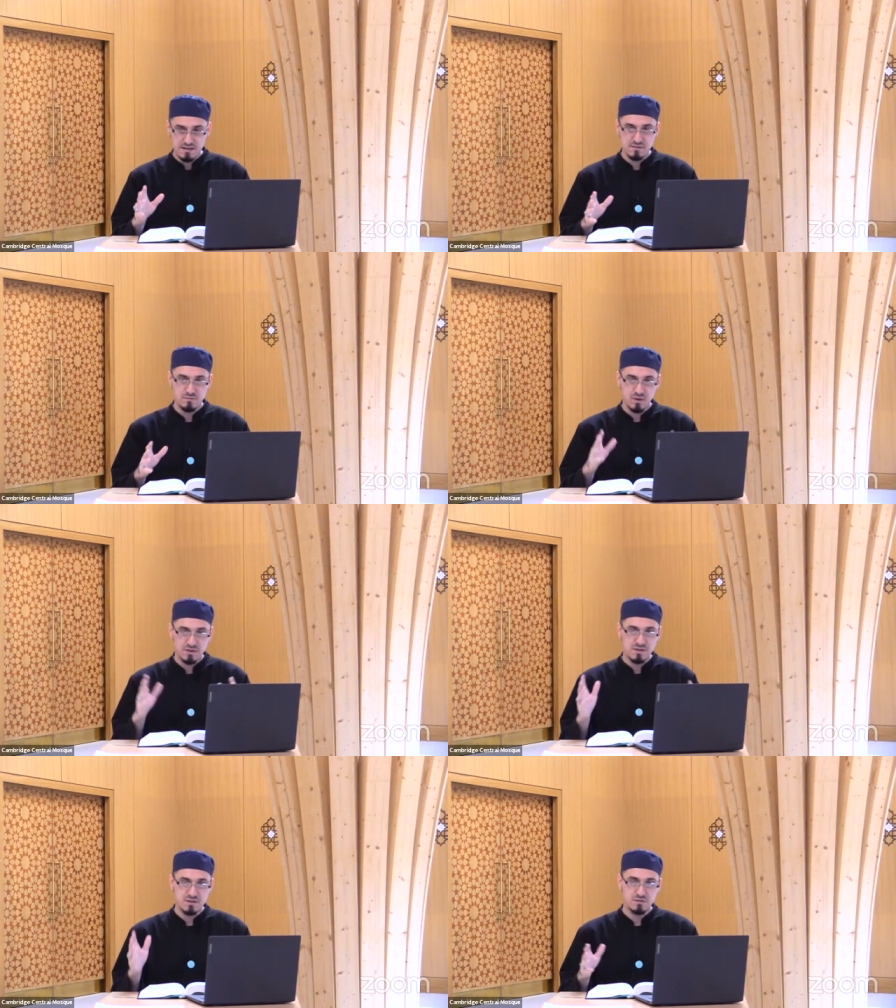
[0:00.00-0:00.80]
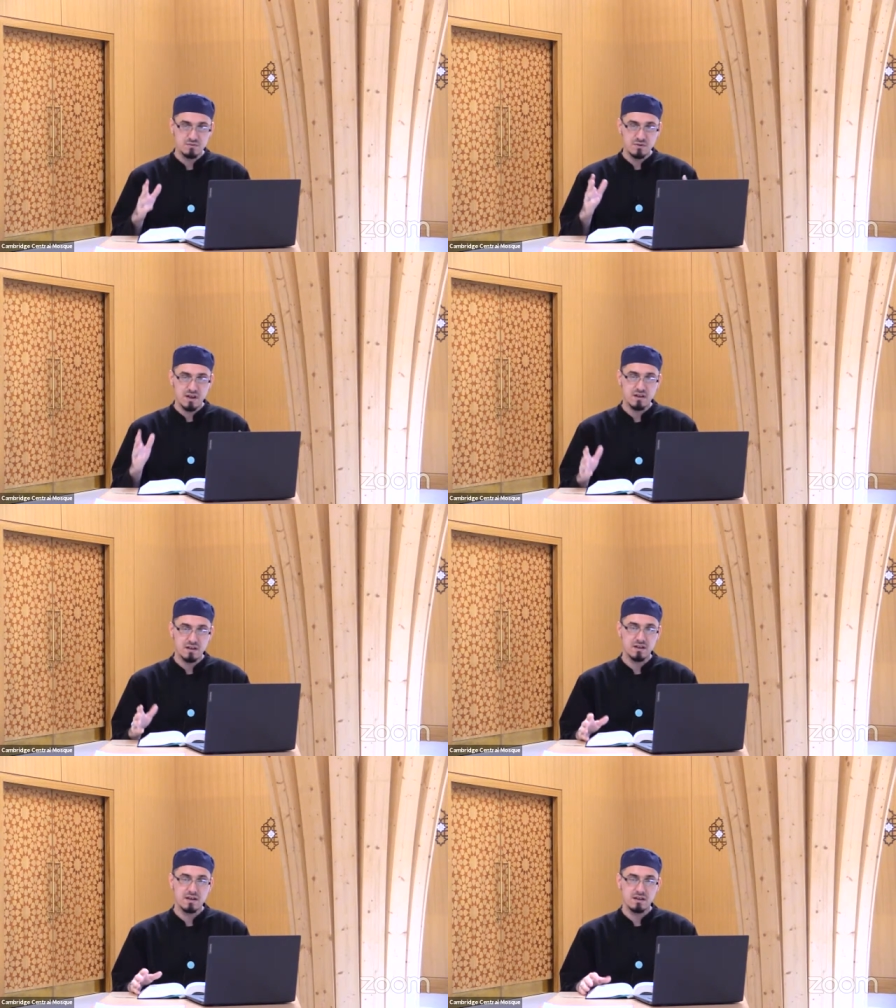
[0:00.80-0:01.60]
is what this surah
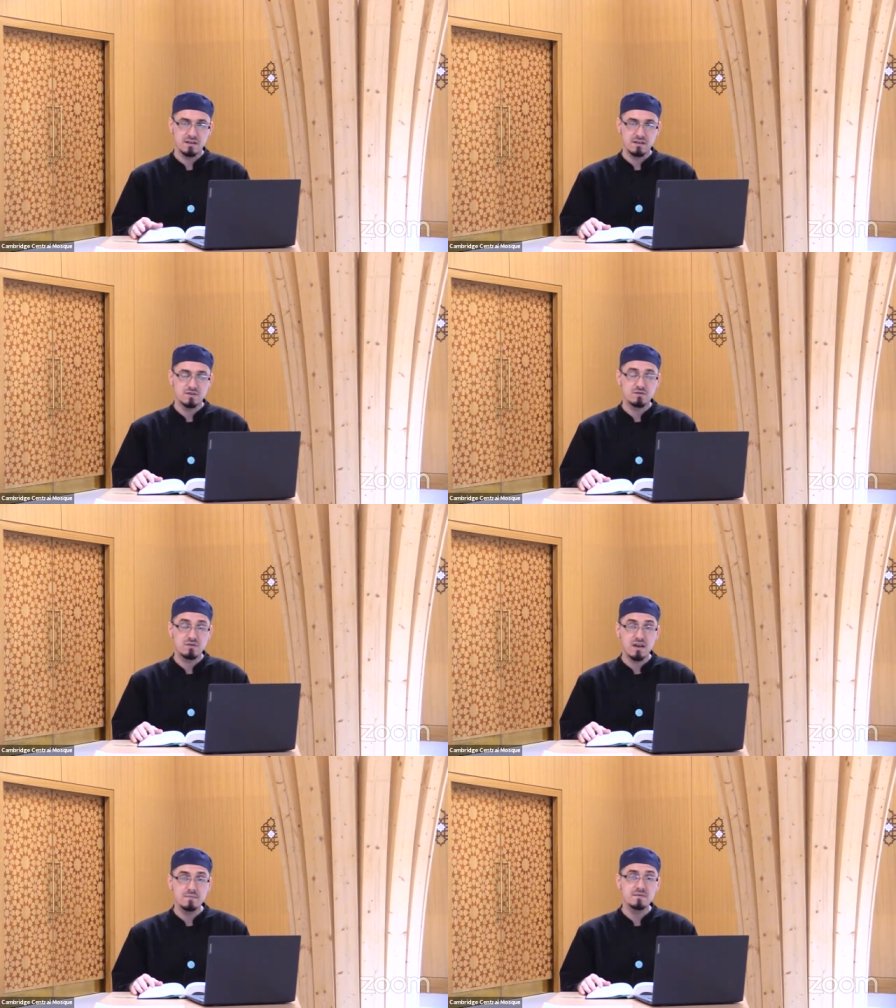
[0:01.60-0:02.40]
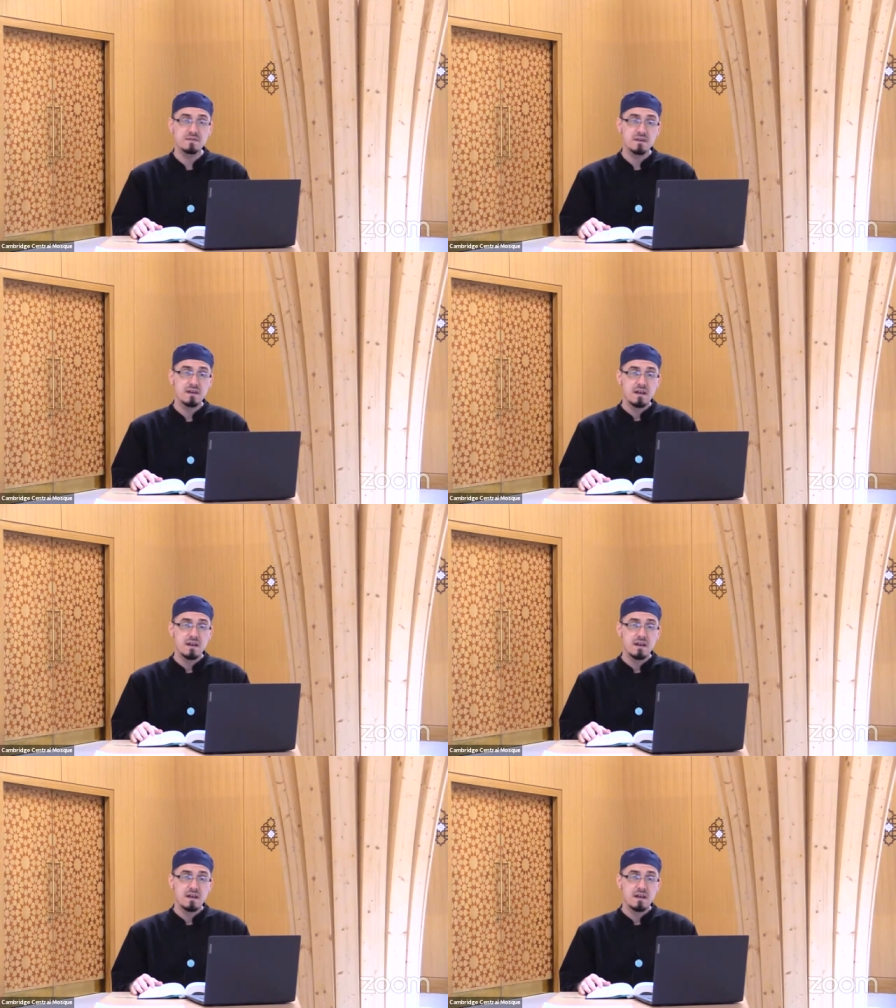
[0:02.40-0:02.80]
uh, describes